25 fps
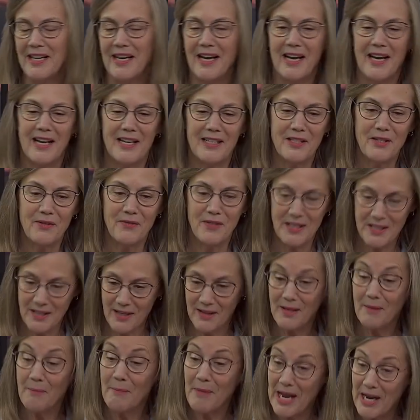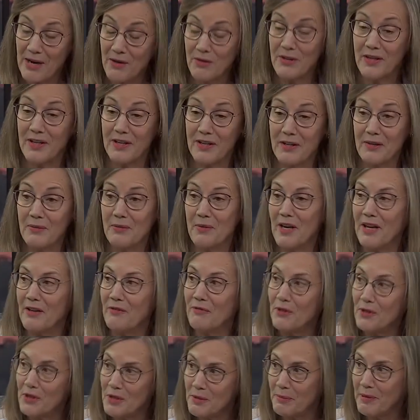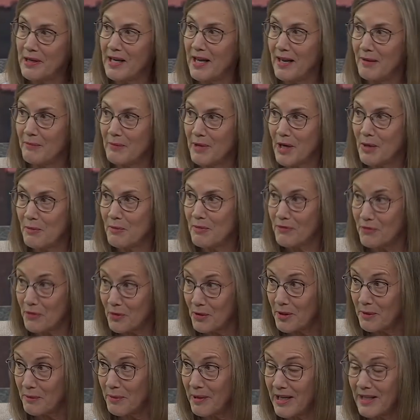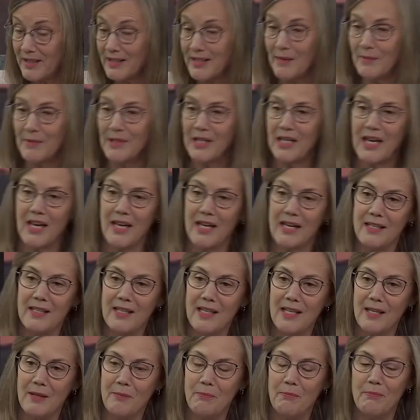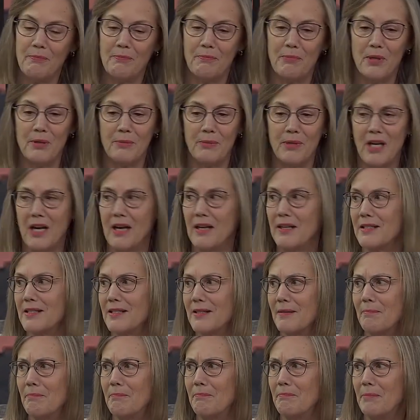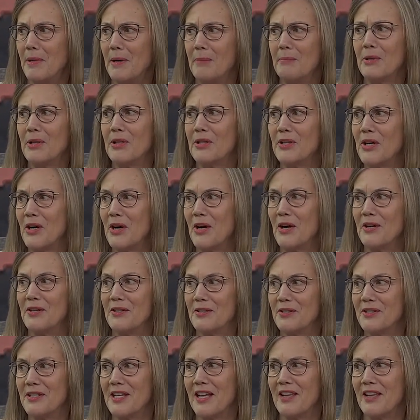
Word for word: uh, to visit the mayor there when I first became mayor before the pandemic, and he put me on some bumper cars